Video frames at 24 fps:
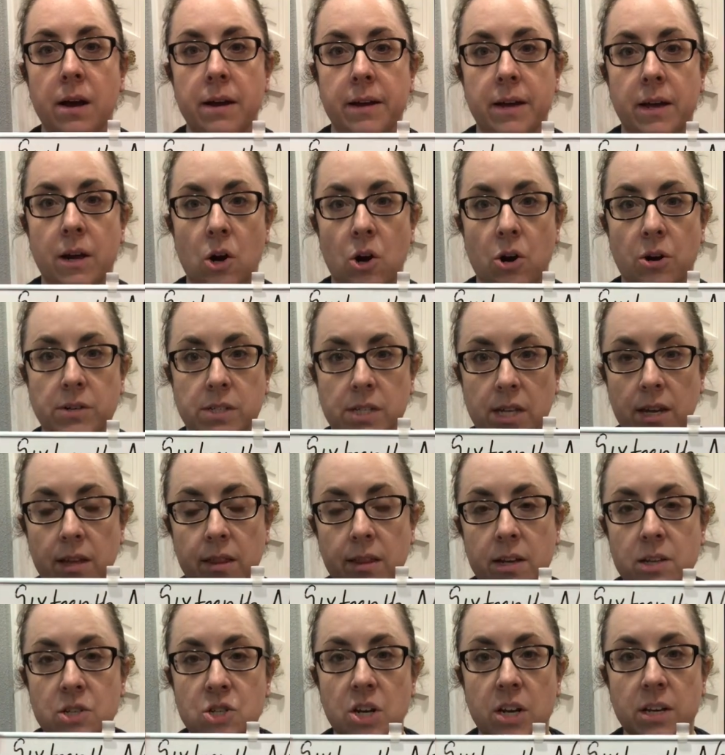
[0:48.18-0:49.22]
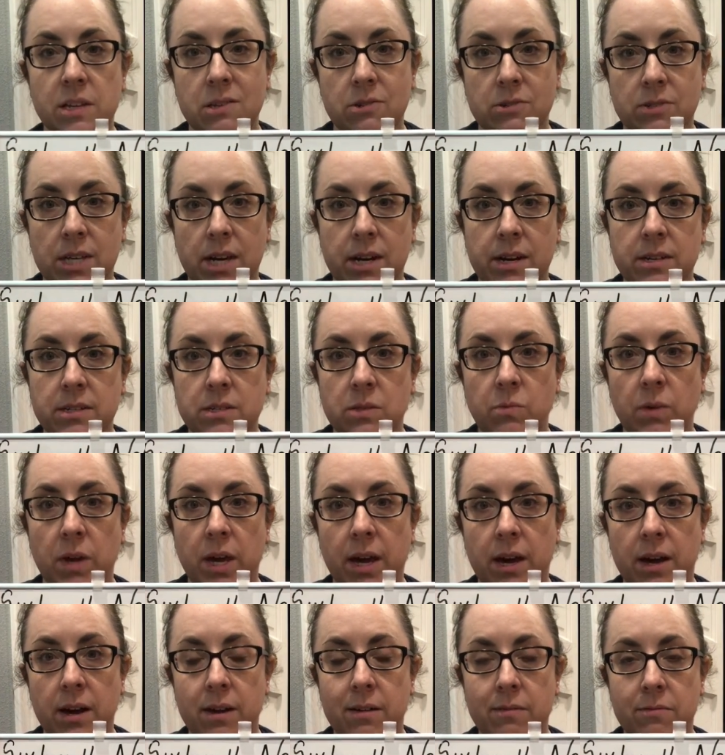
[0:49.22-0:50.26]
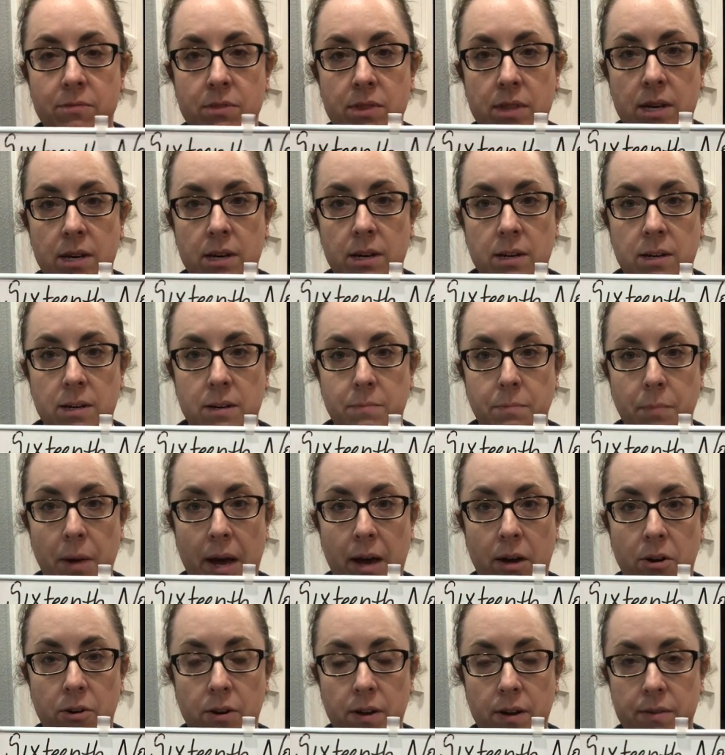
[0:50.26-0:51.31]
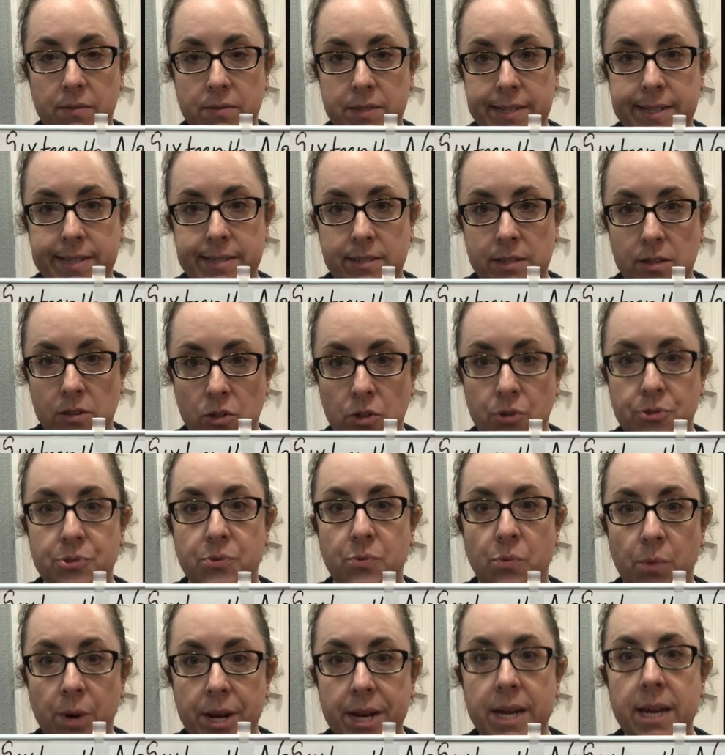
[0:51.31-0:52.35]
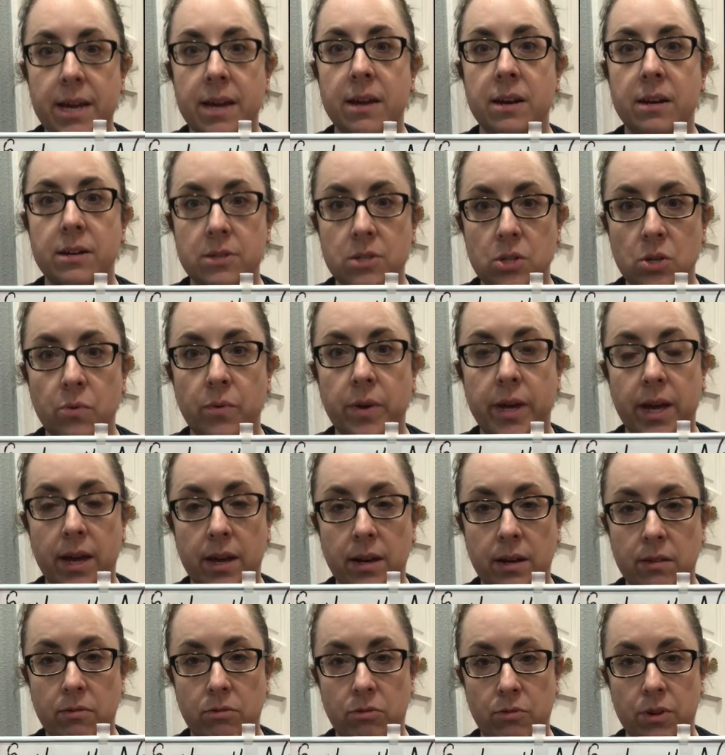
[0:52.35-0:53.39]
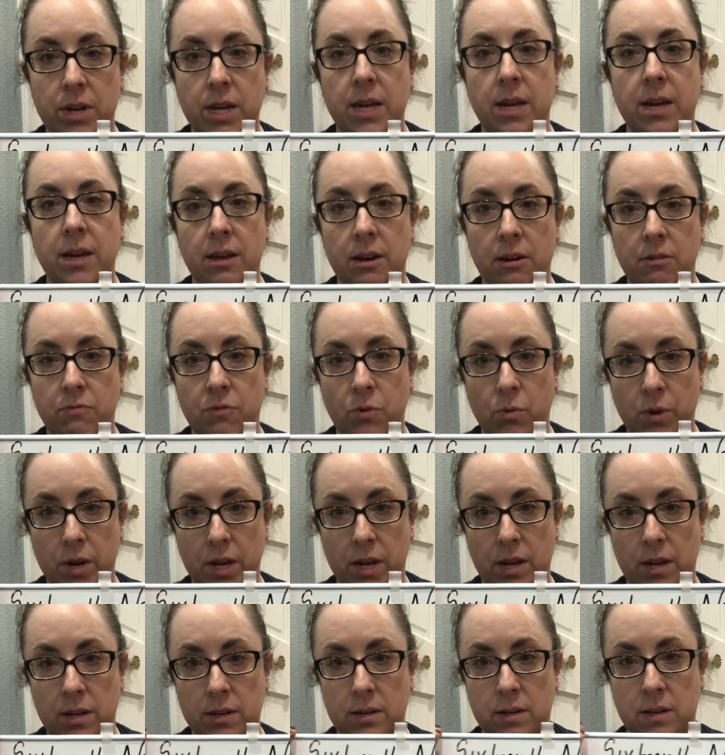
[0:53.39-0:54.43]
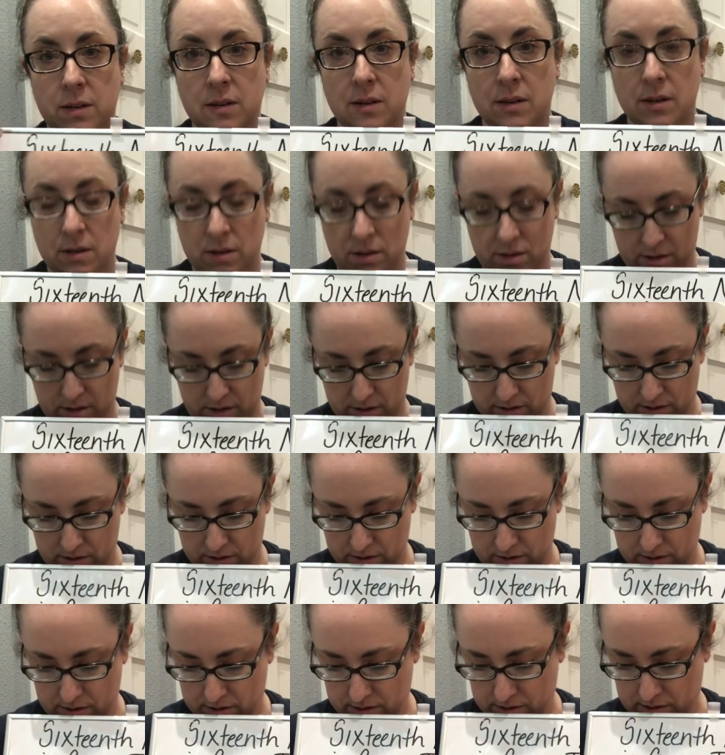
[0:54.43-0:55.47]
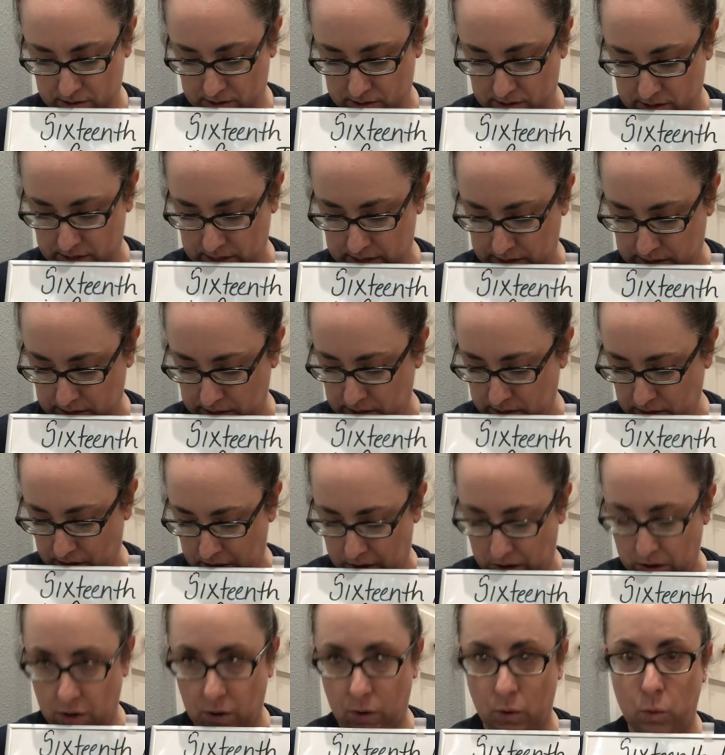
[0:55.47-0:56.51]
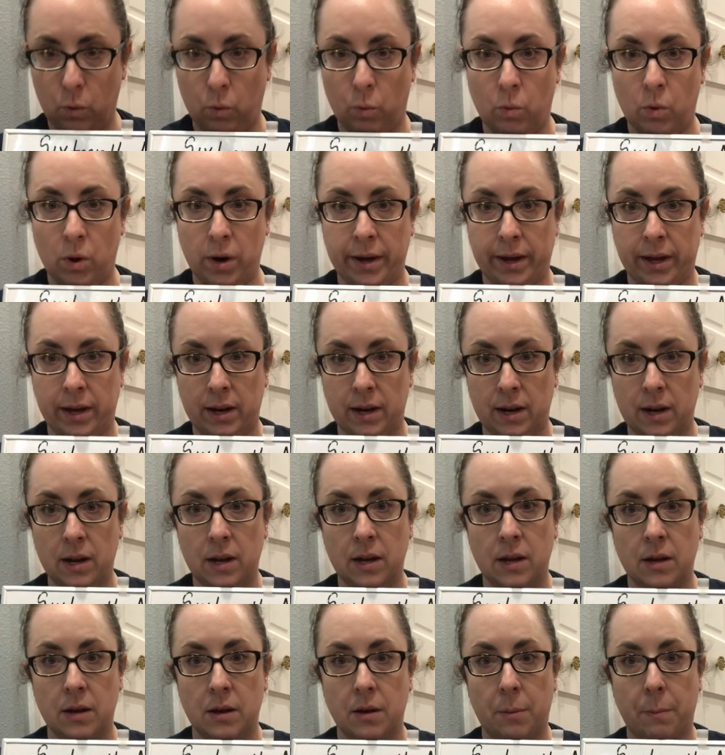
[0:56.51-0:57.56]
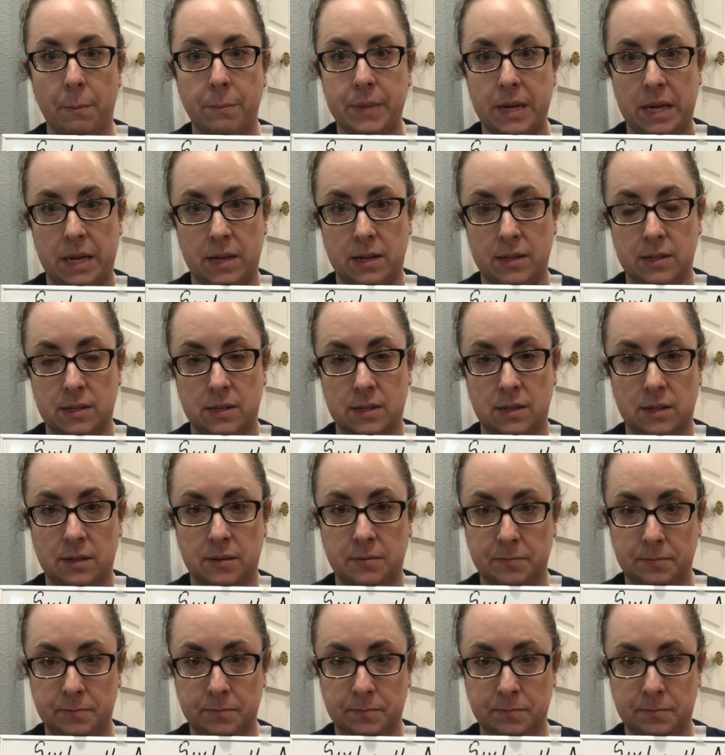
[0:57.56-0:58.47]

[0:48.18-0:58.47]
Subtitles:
In our articulation exercise, we have the pattern of 16th notes. 1 E and 2 E and 3 E and 4 E and This is all one beat.